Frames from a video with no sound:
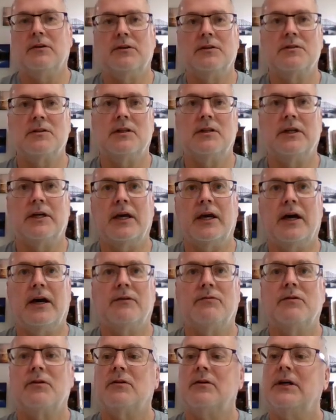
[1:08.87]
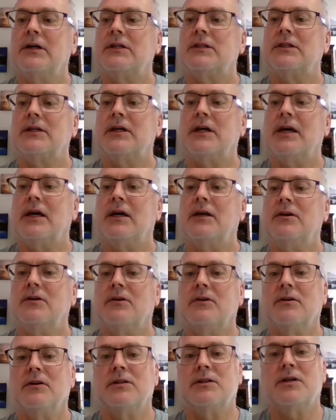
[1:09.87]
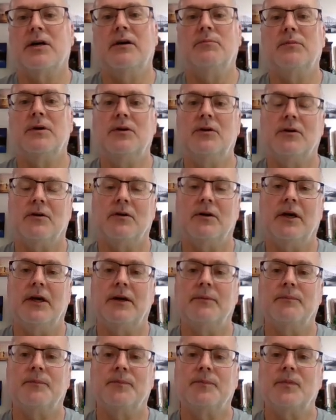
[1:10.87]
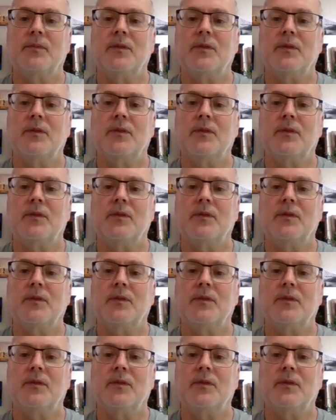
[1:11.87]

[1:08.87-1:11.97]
just click after it and you're going to type in your name.